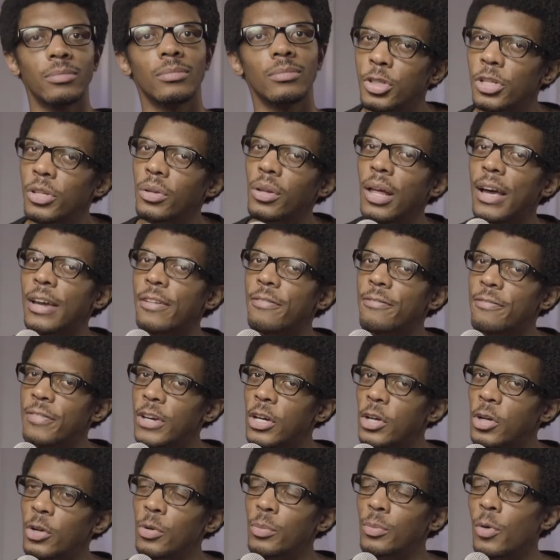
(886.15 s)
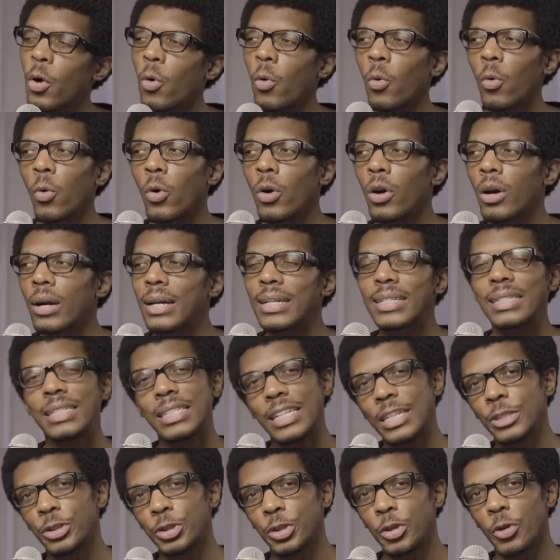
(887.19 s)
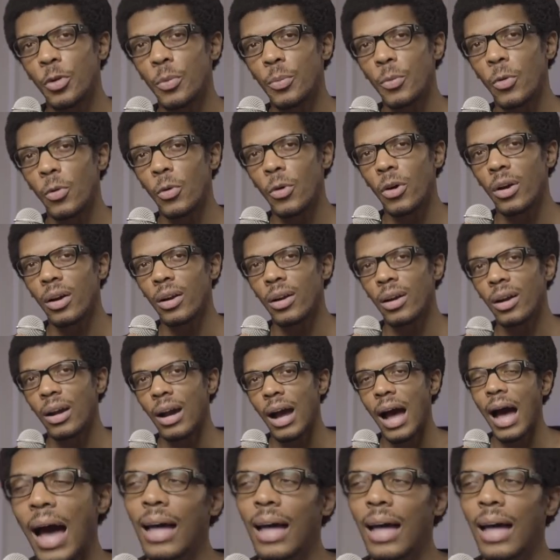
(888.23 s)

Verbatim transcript: Do you like film or digital more?